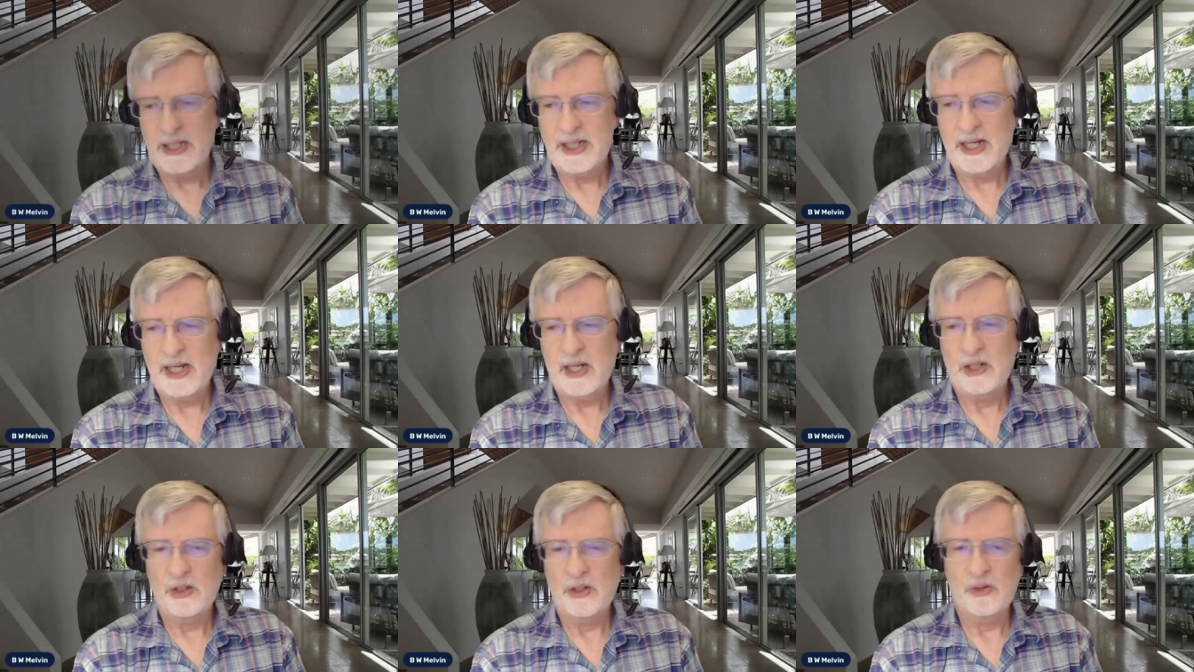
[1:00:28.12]

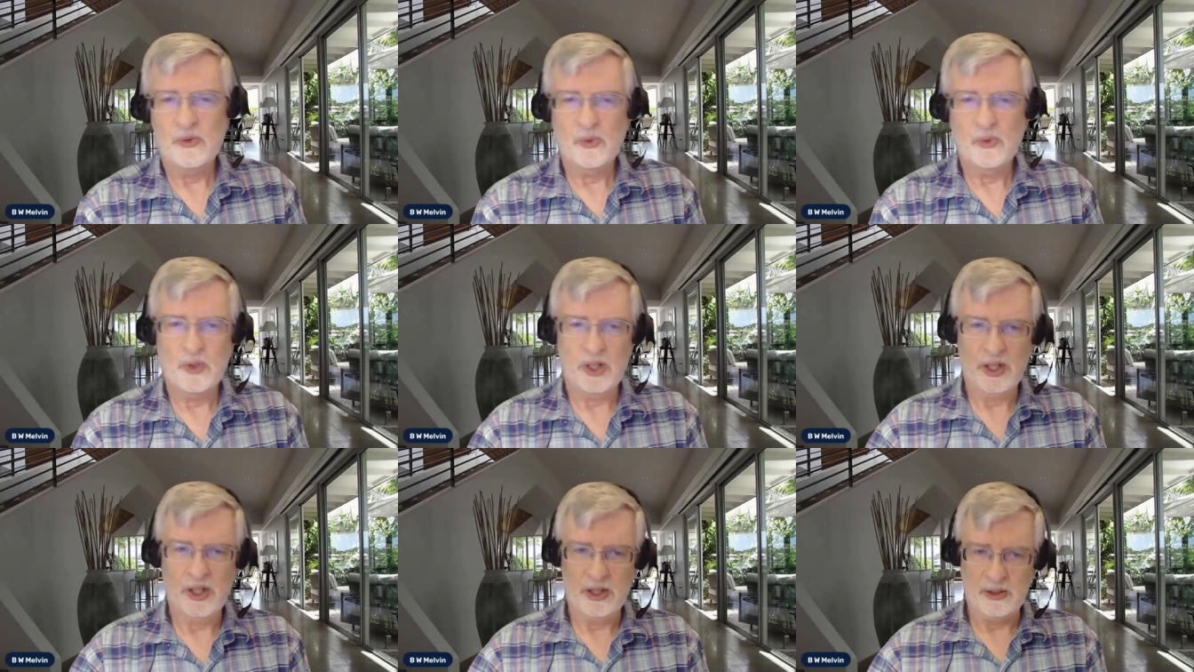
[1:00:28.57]
how
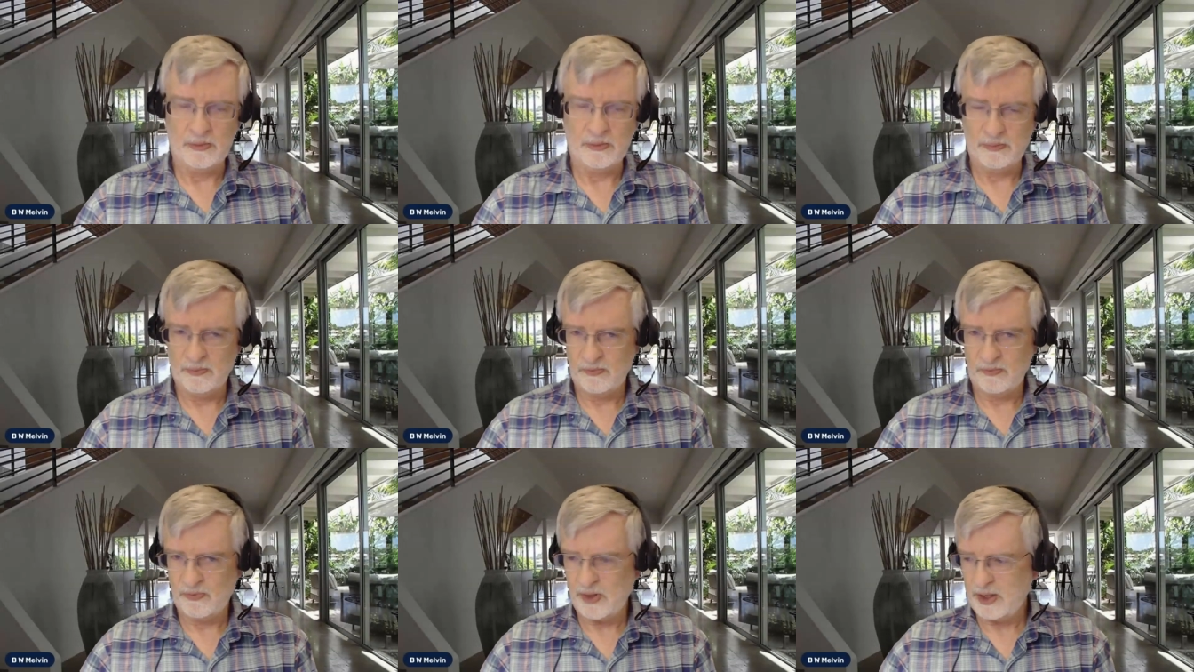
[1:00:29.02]
um,
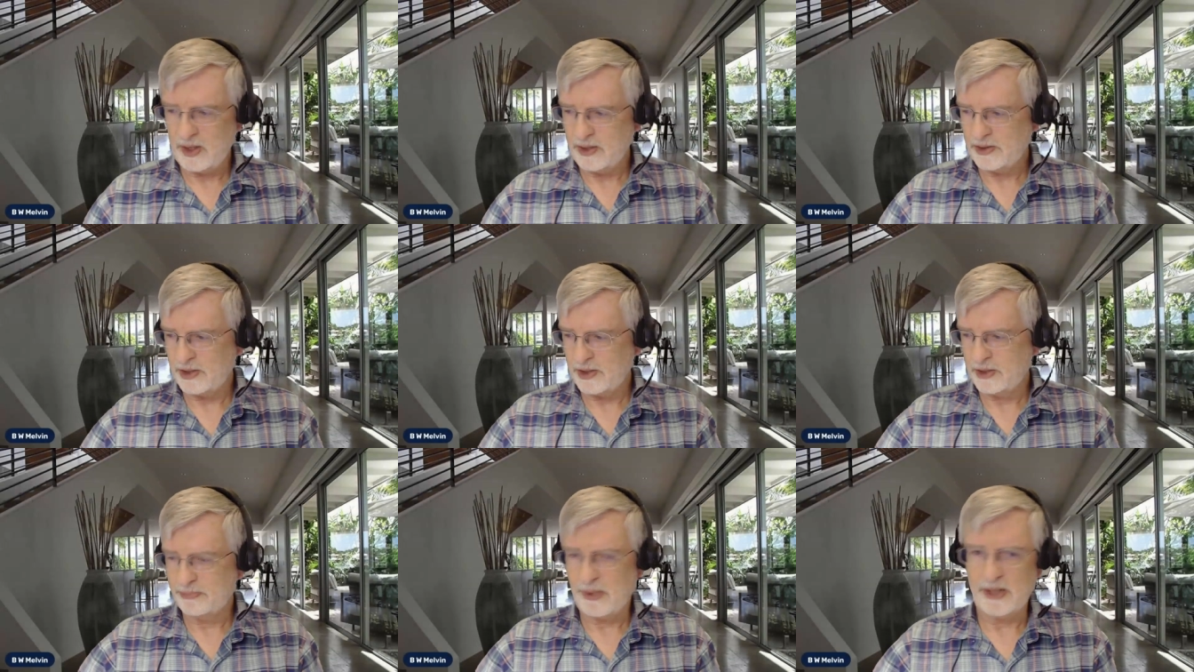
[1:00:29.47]
Vine's
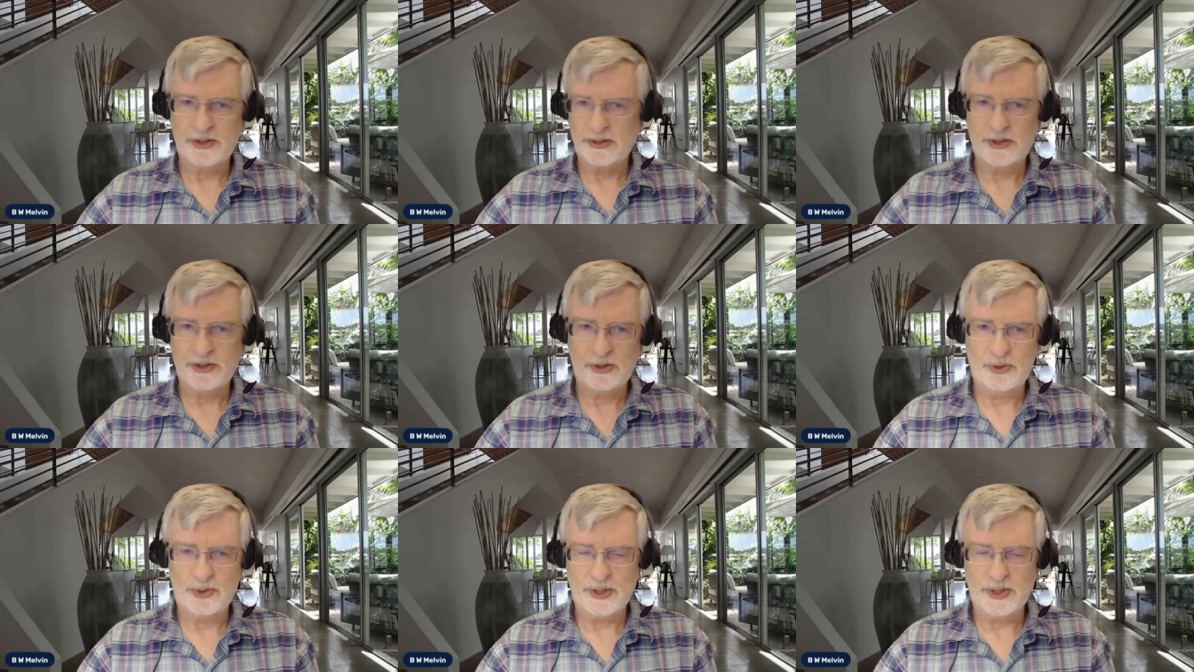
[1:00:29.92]

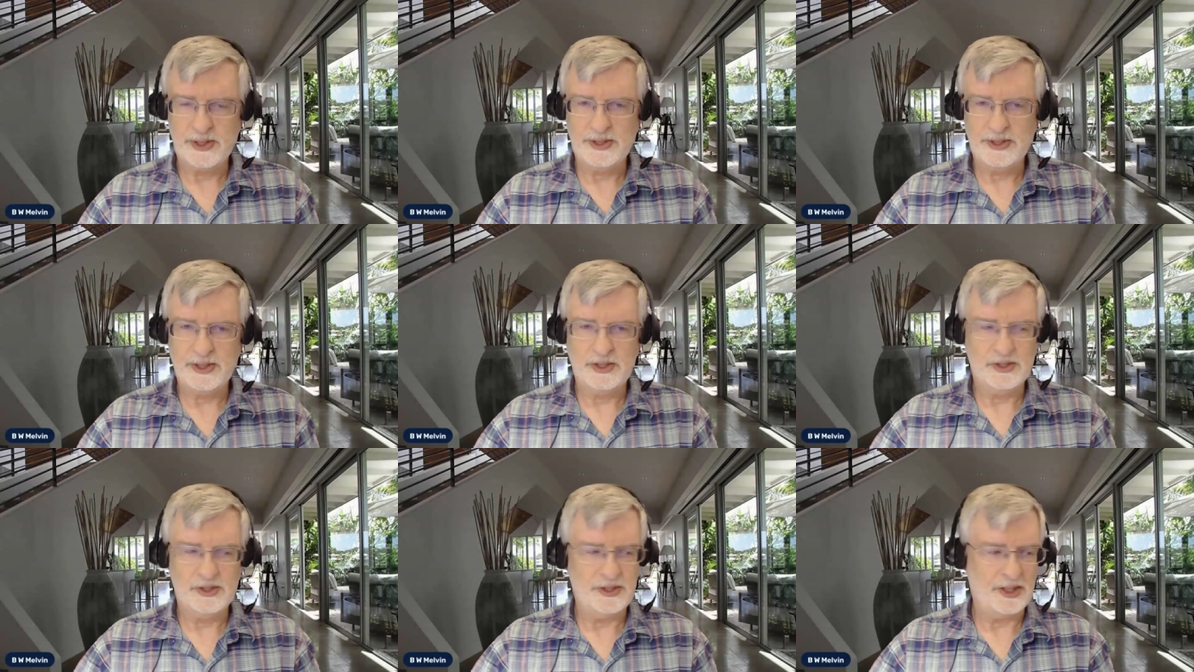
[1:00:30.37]
expository
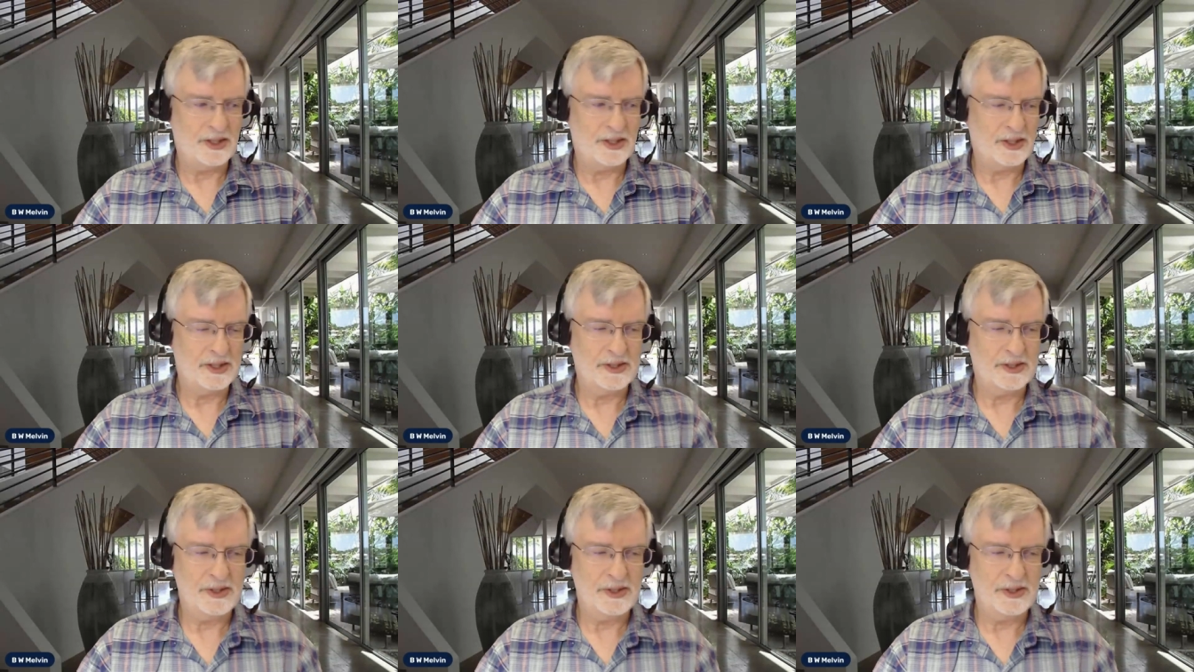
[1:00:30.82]
dictionary,